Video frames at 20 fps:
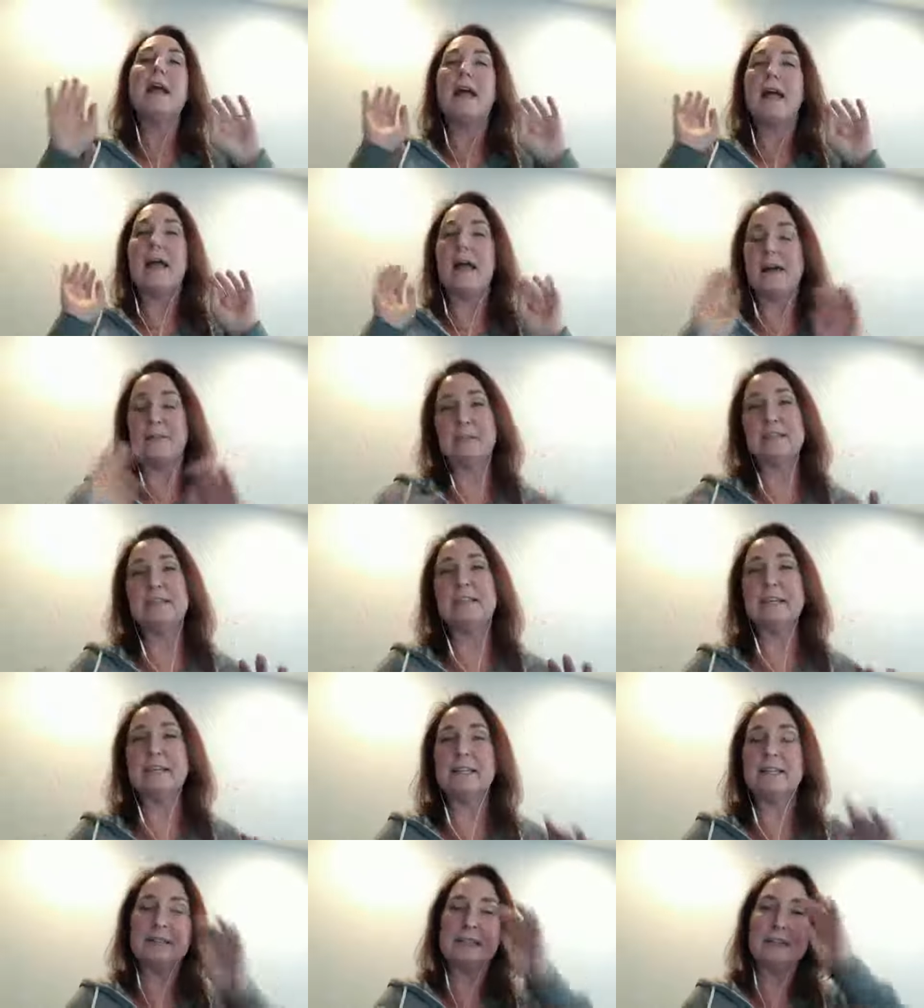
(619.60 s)

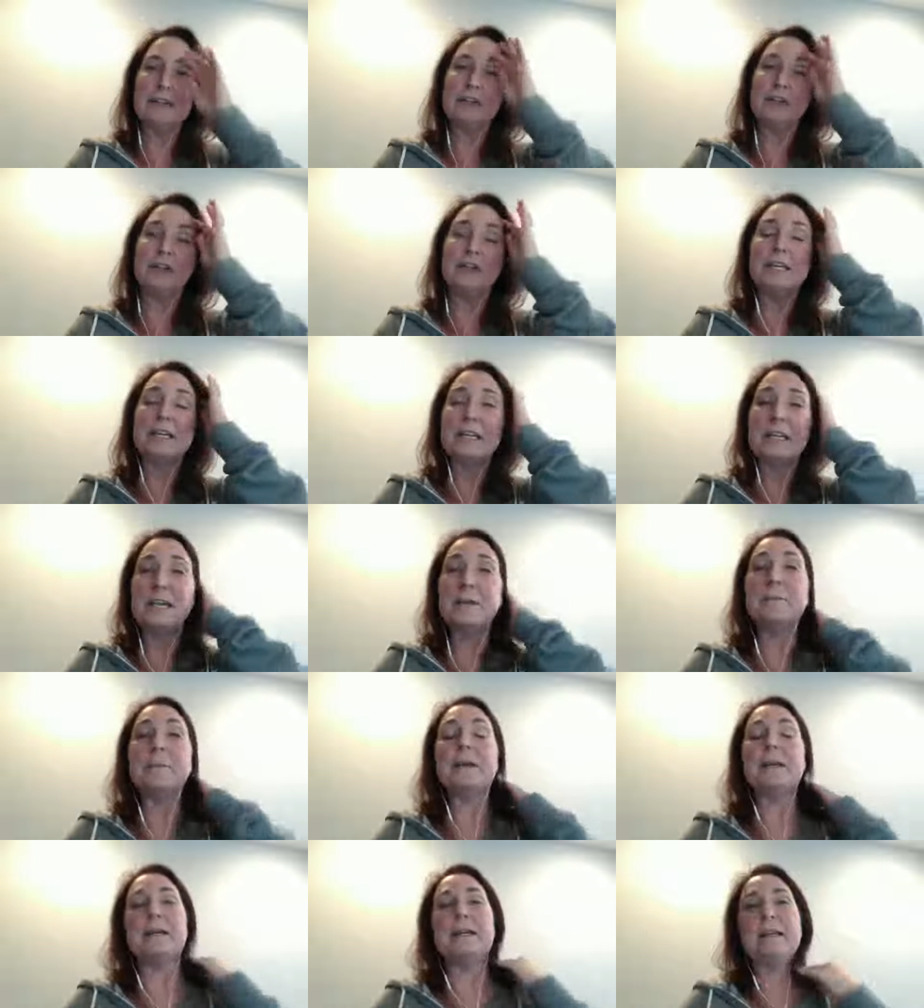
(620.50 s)
Everything that you're
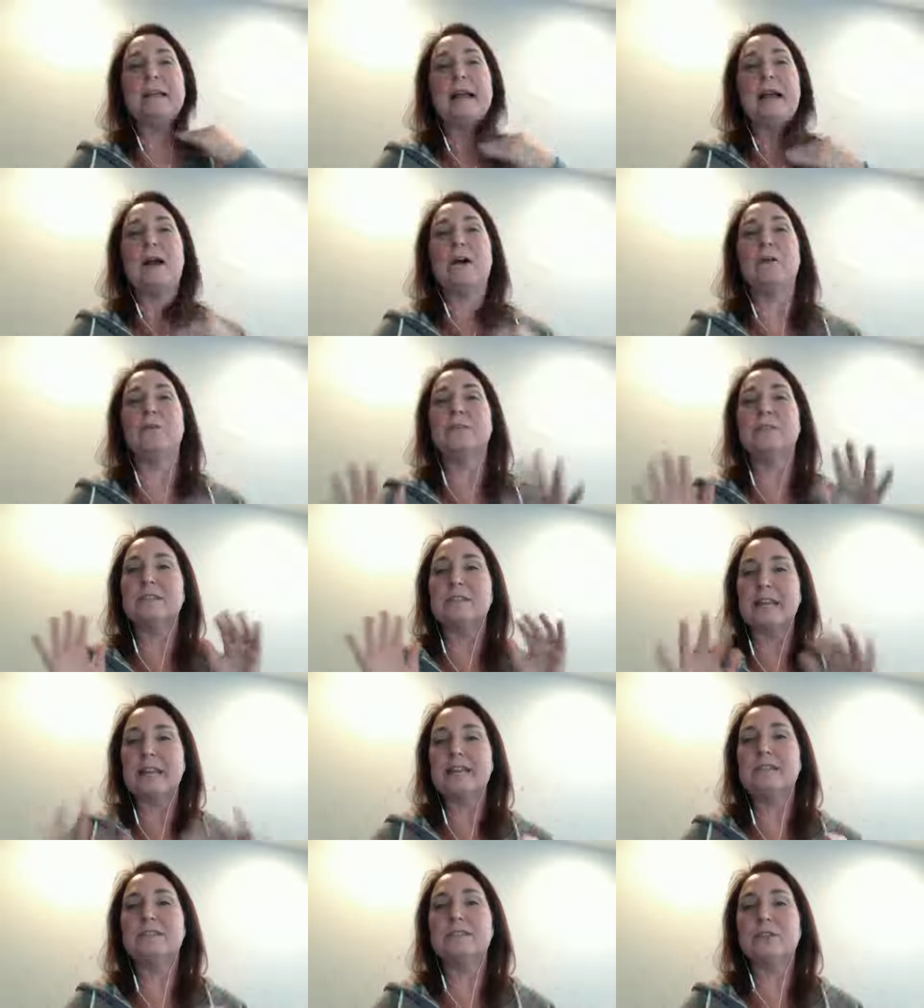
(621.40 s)
keeping now
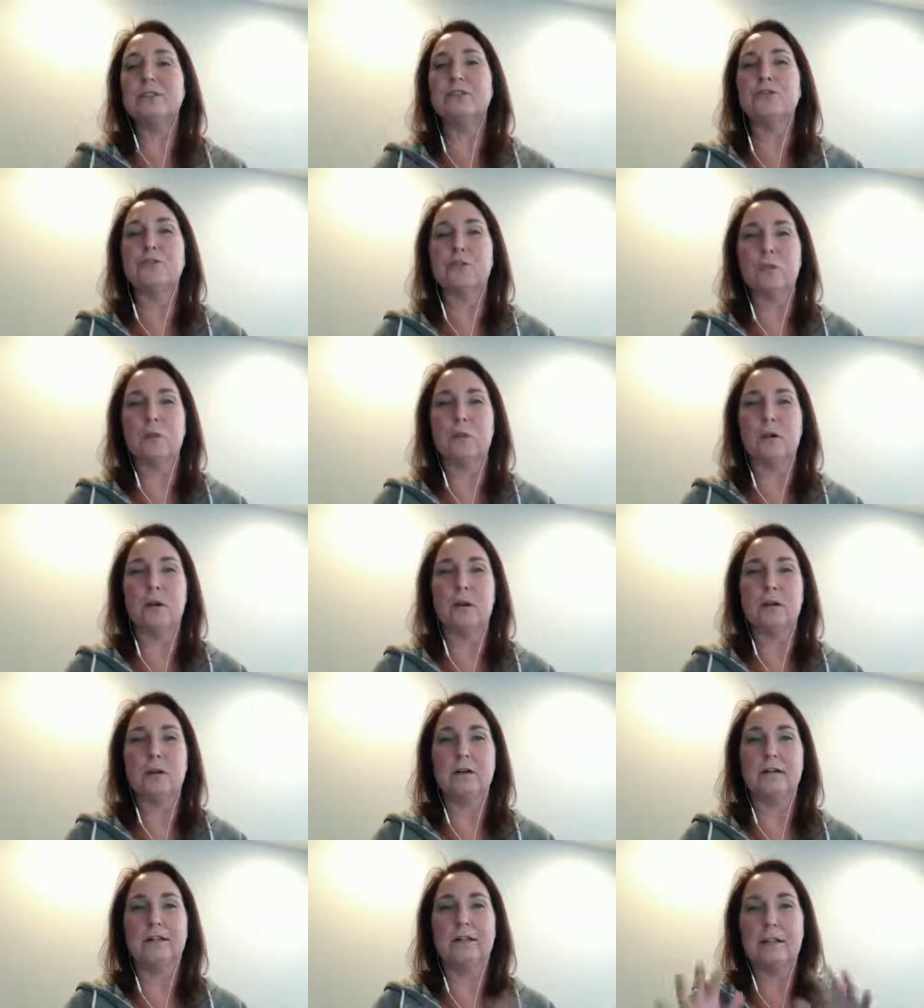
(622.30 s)
stays in the
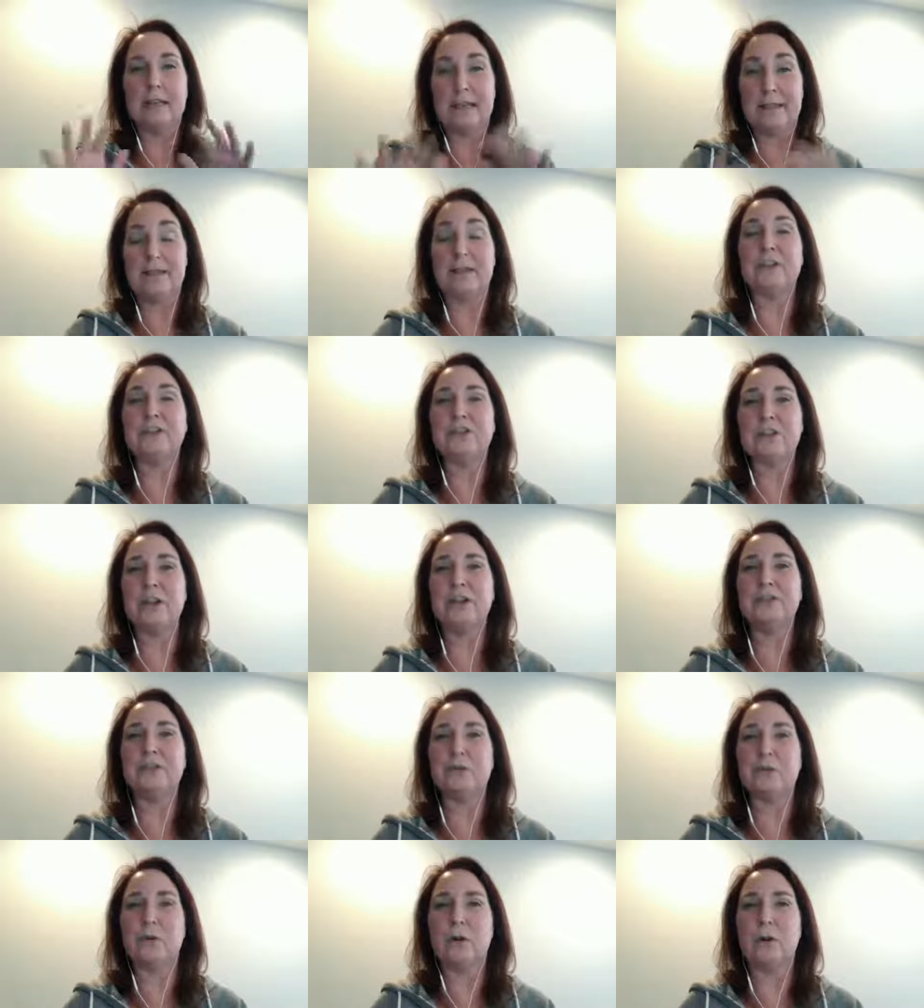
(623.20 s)
drawer, in, the, in that junk
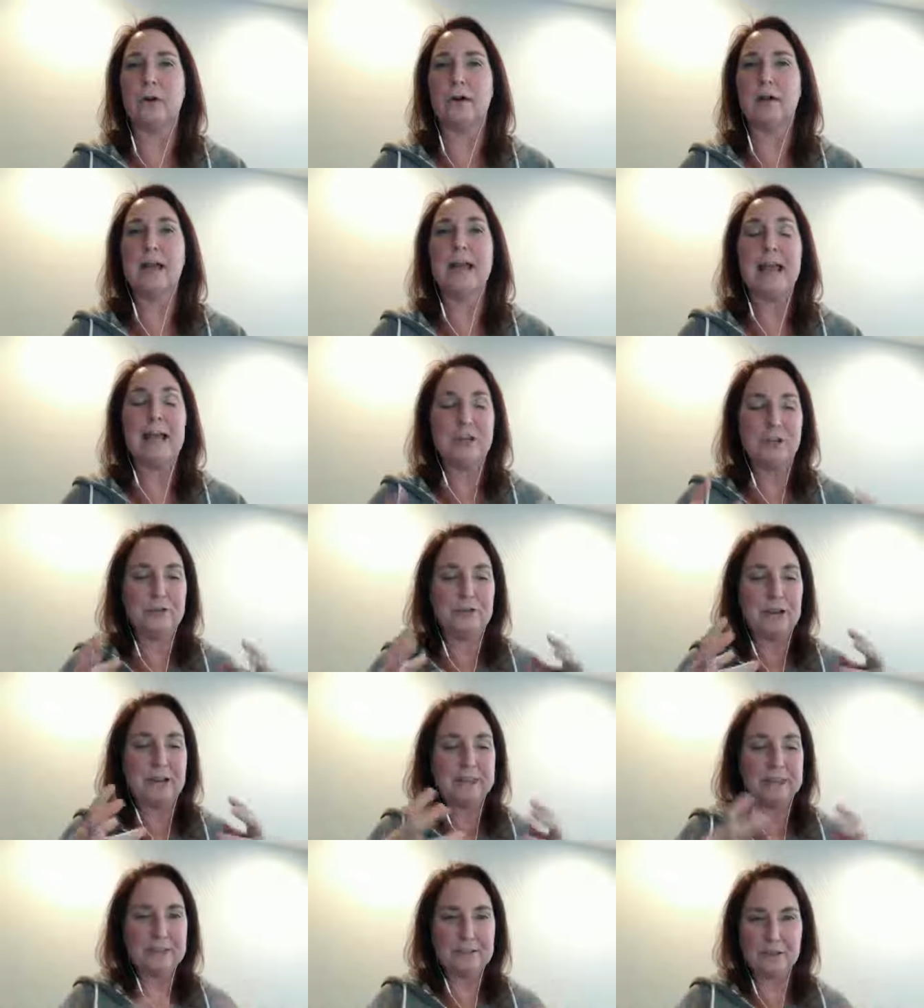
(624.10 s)
drawer, and you've
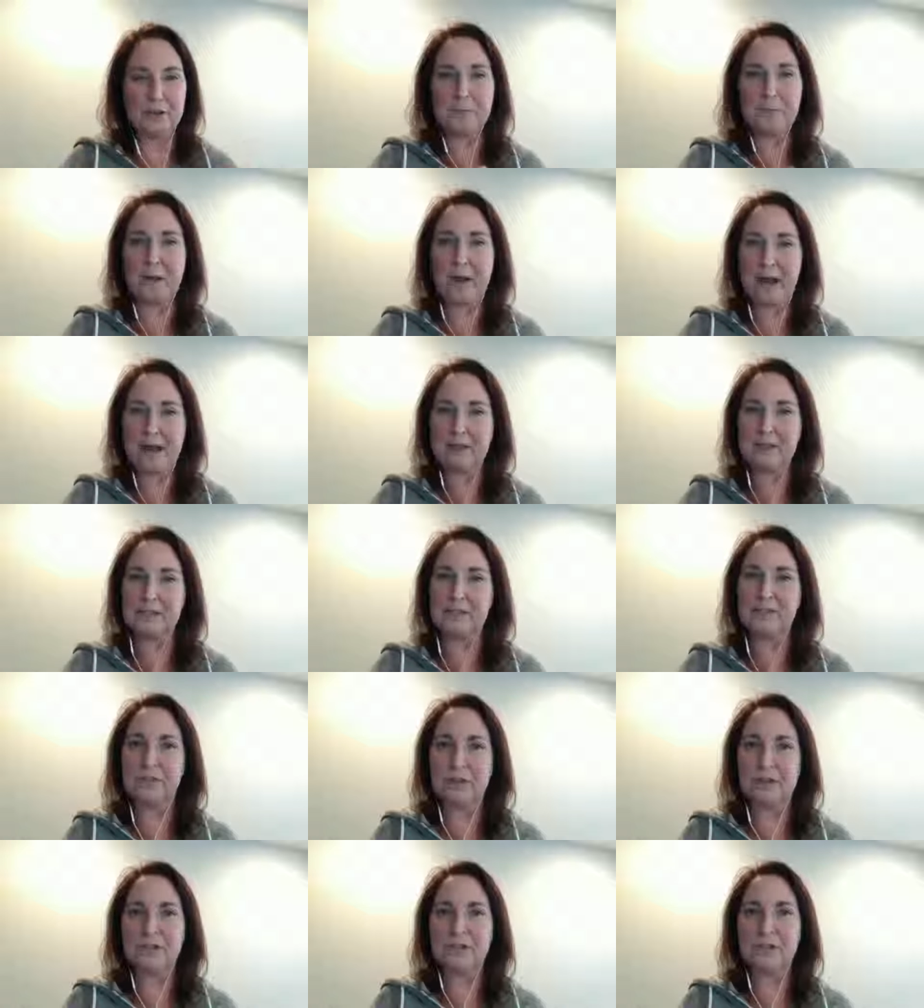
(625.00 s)
got these little piles of
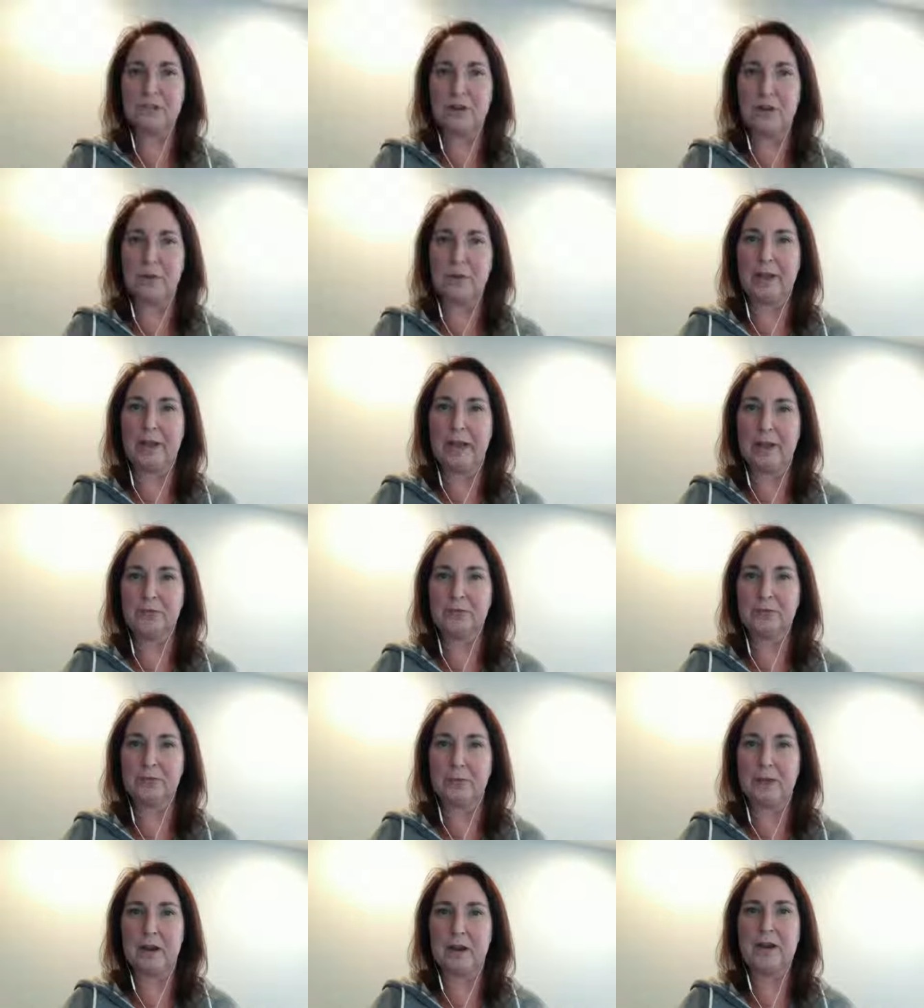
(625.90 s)
things that are going
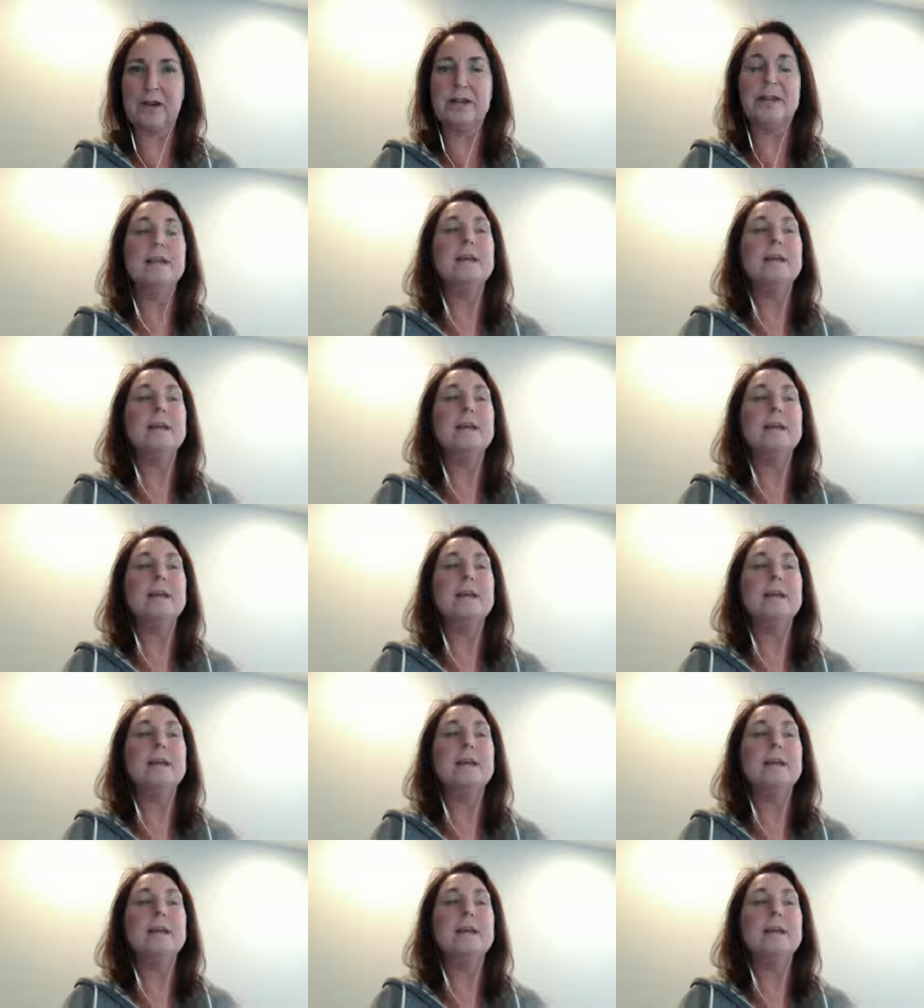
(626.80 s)
elsewhere.